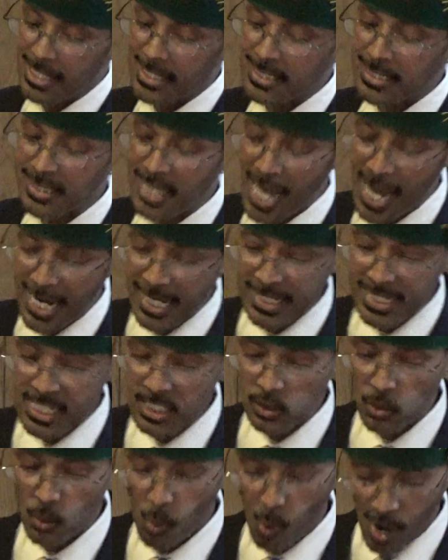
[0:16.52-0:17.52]

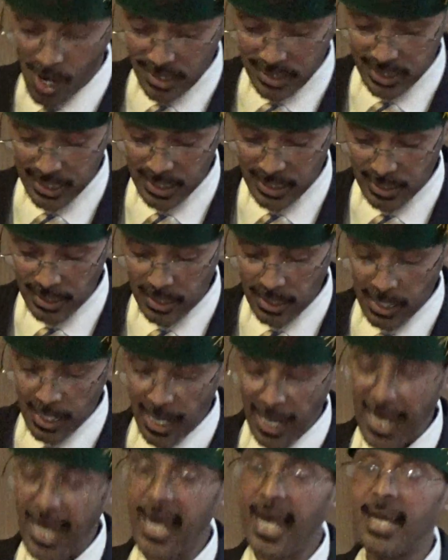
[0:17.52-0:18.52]
stagnant water
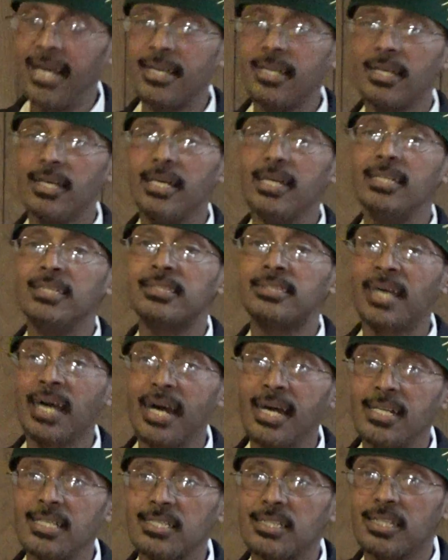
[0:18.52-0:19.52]
and
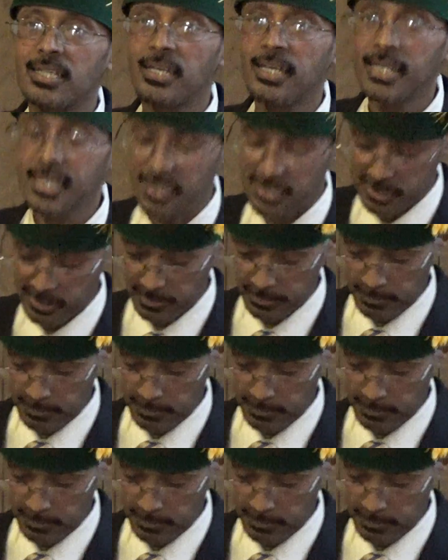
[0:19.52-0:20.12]
intense heat.